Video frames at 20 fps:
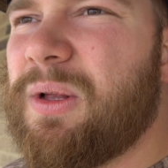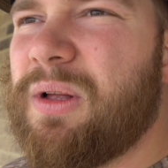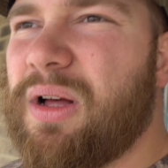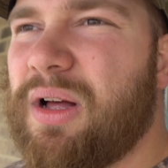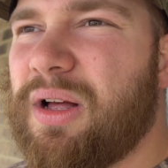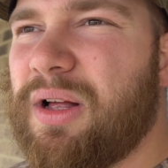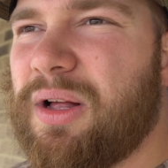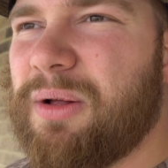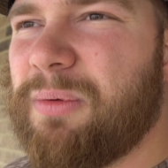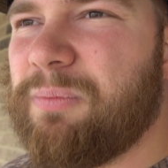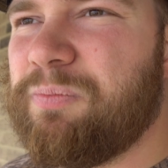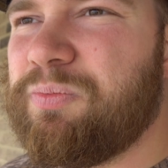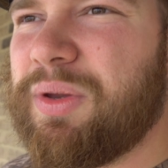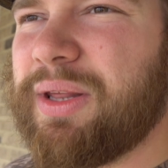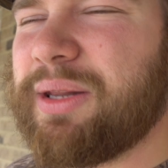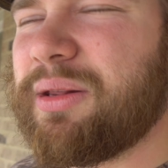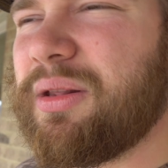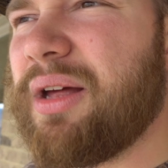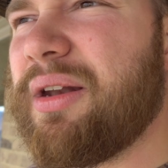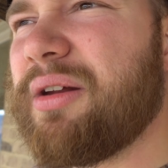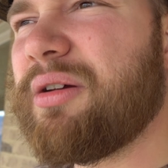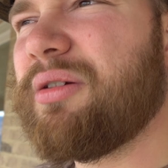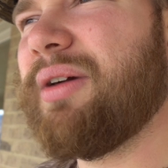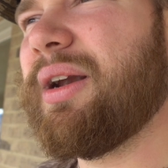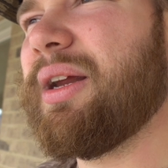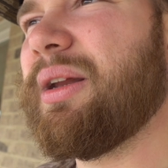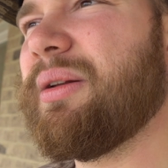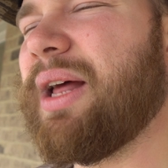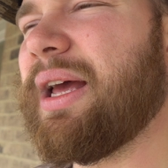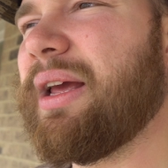it's not a
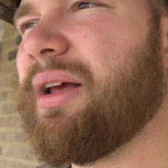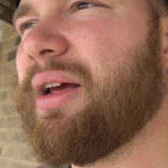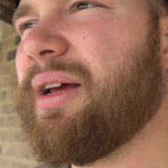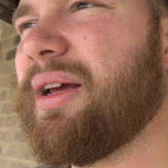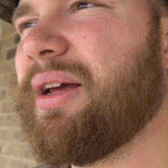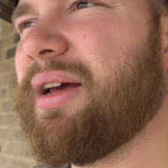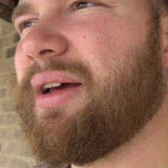great, like,